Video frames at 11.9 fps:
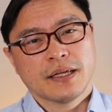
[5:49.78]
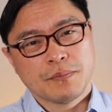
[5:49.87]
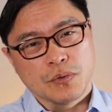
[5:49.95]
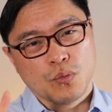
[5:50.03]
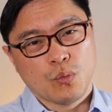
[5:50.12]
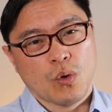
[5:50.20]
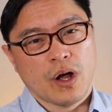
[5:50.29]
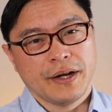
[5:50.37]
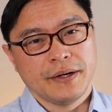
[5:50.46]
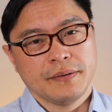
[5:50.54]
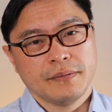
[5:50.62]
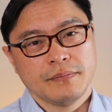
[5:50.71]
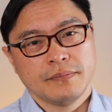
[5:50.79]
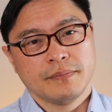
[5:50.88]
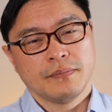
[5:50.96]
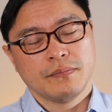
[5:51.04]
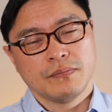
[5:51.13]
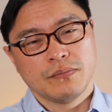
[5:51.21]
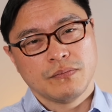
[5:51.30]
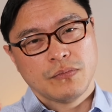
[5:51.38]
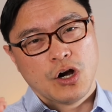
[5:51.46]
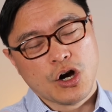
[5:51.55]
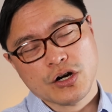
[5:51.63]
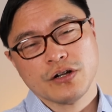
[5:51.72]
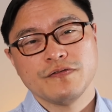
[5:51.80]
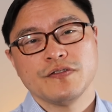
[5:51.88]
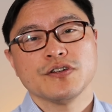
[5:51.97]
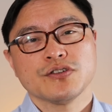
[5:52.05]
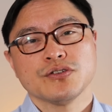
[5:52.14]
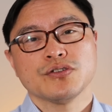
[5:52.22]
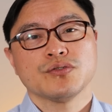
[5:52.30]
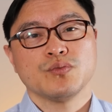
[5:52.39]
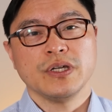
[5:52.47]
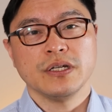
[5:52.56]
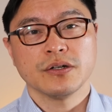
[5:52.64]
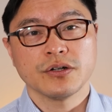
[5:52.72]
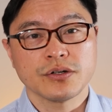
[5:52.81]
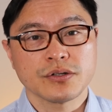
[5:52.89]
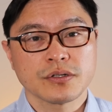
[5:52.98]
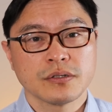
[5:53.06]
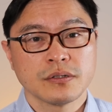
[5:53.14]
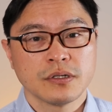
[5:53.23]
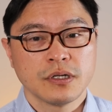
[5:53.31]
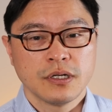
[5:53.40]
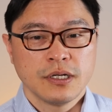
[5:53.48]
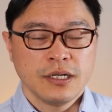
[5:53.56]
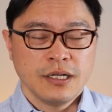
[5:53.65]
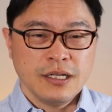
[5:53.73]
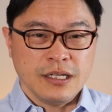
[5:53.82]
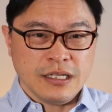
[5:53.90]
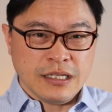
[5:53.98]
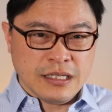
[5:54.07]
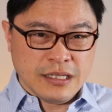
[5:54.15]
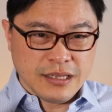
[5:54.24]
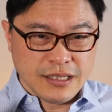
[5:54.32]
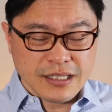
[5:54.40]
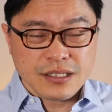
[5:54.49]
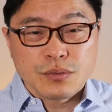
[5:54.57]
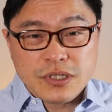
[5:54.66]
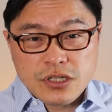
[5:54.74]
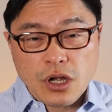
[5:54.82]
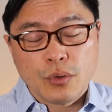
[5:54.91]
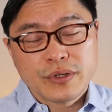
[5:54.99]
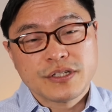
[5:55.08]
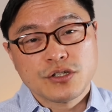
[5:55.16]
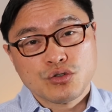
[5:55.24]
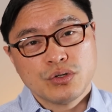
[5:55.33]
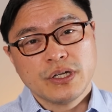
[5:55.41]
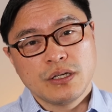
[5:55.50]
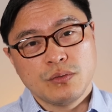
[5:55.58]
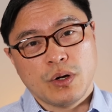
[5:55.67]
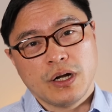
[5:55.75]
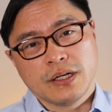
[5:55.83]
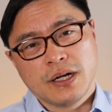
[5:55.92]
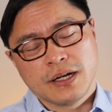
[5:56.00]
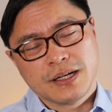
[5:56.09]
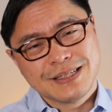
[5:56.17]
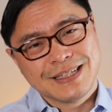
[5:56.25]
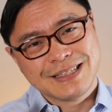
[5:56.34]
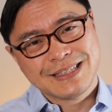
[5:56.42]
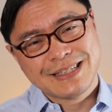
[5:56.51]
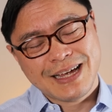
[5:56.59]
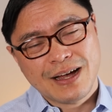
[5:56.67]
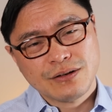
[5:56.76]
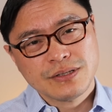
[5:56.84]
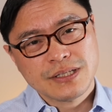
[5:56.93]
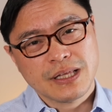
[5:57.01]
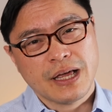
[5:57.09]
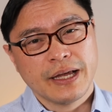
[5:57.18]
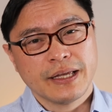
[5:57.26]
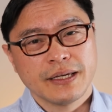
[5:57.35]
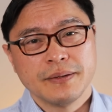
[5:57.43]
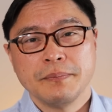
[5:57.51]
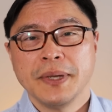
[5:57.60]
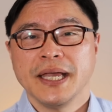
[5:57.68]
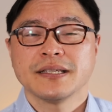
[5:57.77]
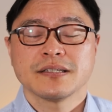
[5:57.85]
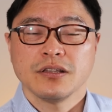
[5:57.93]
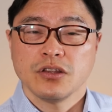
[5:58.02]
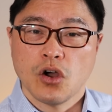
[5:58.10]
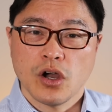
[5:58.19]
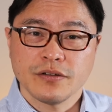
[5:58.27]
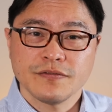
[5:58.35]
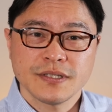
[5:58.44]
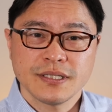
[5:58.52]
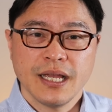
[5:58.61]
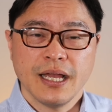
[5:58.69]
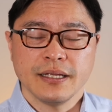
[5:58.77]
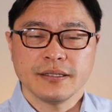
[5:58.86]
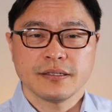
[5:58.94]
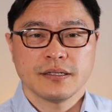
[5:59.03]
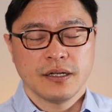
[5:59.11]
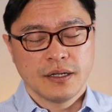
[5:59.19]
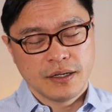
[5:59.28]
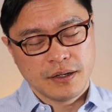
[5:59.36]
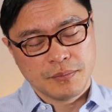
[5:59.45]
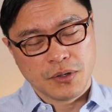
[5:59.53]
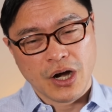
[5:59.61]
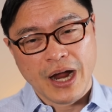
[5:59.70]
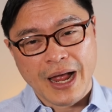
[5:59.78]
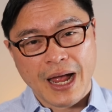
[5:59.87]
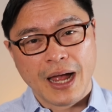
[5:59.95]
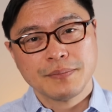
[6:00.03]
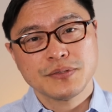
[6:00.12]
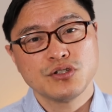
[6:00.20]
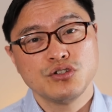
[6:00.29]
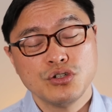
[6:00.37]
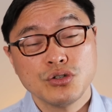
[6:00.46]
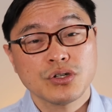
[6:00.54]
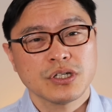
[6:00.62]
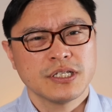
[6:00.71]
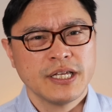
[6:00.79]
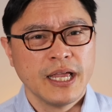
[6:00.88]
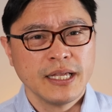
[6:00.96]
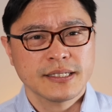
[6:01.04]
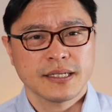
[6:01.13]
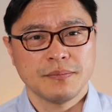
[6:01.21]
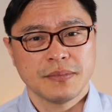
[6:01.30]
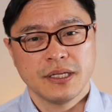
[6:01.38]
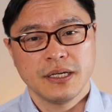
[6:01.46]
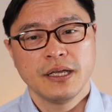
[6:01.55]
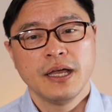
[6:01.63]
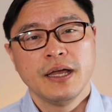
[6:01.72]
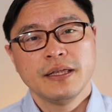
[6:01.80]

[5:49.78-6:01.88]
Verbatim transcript: number one, artificial sweeteners. This one's always a tricky one because it sounds like it makes a lot of sense. Perhaps you can take something